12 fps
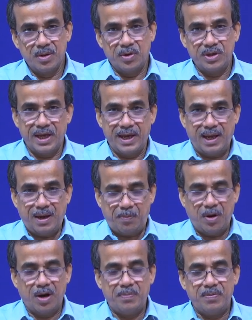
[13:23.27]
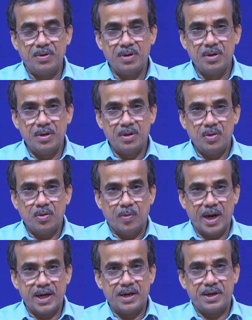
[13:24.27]
with the help of
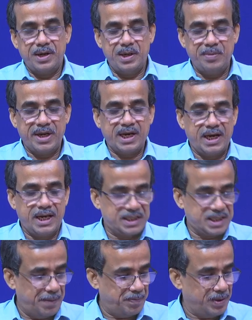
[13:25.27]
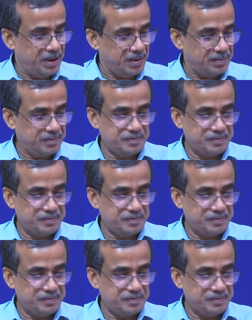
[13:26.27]
one numerical example.